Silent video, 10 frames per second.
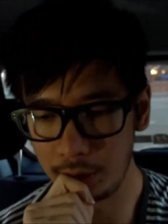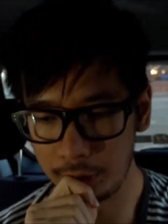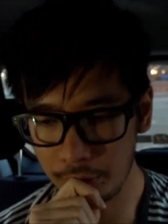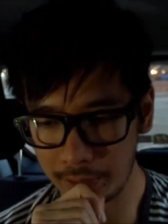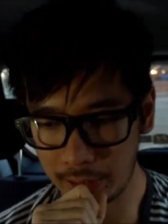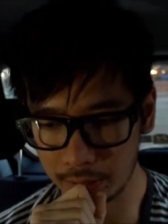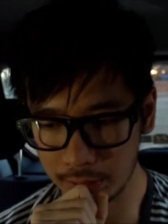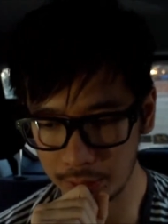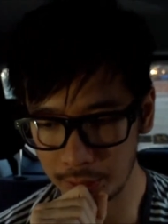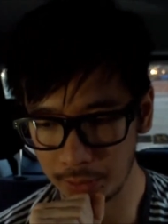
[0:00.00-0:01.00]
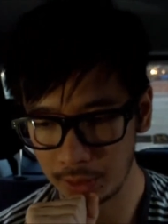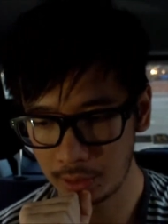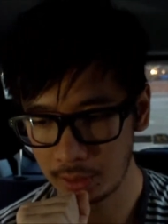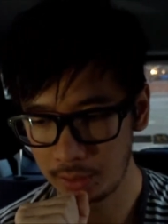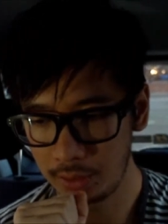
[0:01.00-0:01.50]
early two thousands, you know,
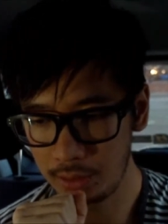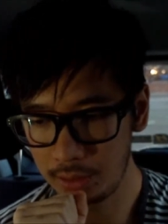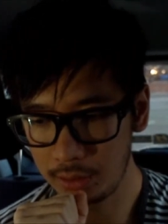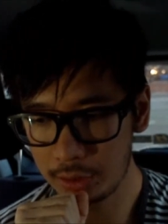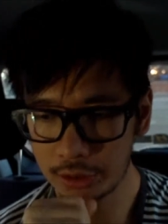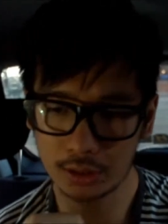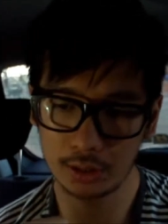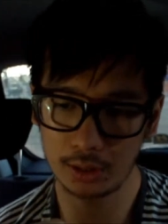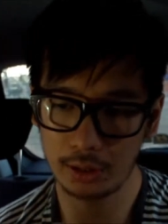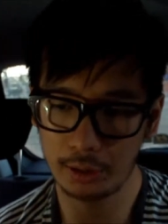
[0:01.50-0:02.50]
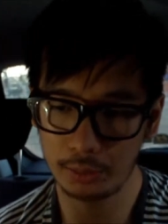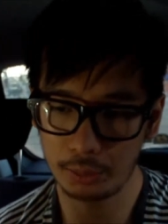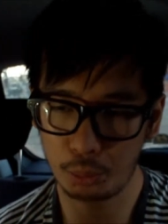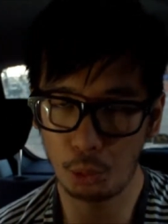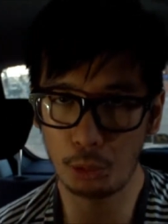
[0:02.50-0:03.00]
it's just a lot
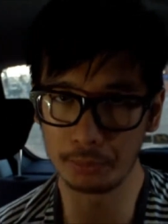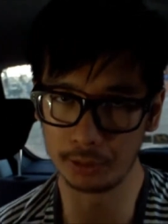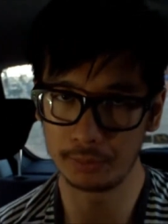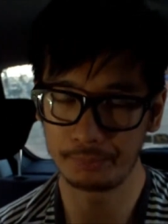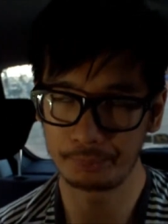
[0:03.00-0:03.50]
warmer.